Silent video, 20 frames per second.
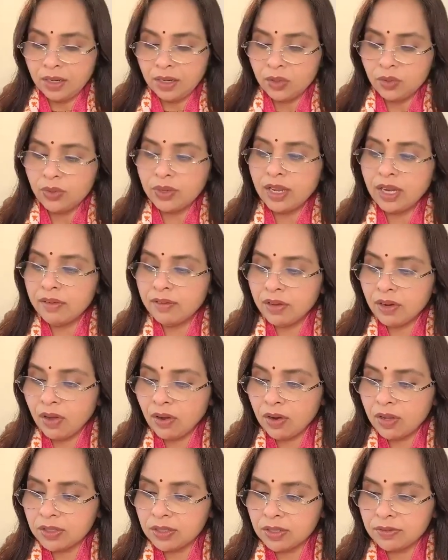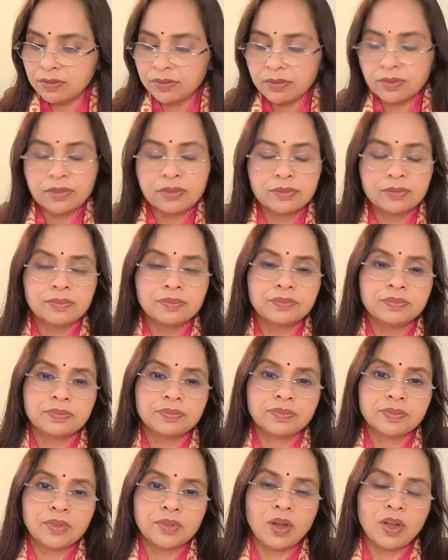to deliver all
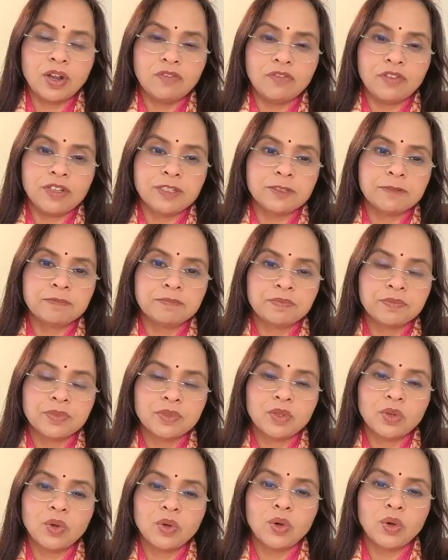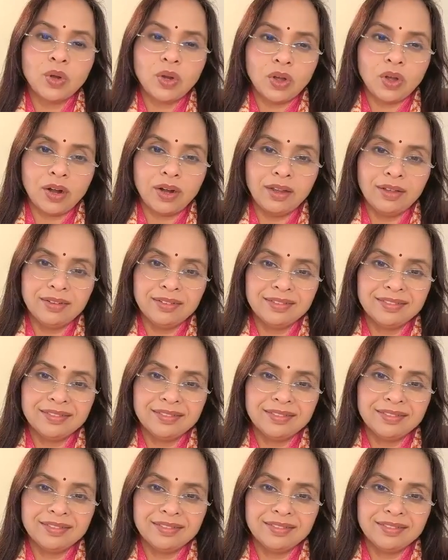of us. Oh Lord,